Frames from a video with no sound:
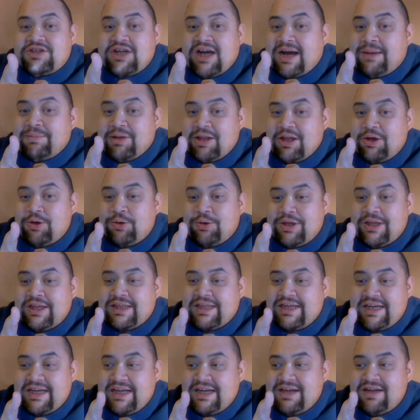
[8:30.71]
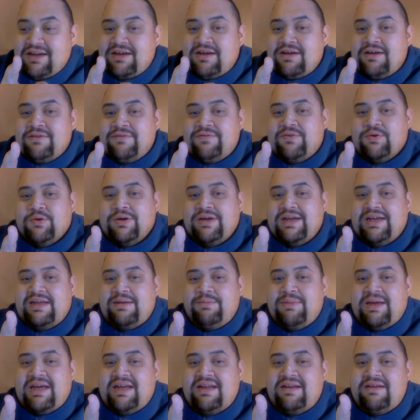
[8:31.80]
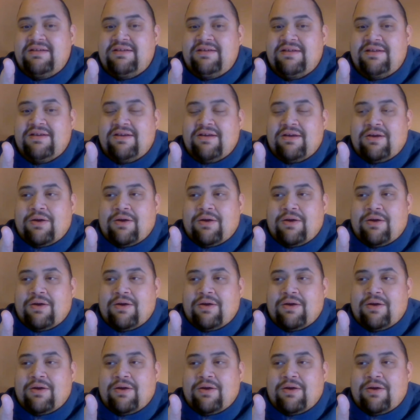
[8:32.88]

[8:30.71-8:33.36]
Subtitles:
shopped locally for hitmen,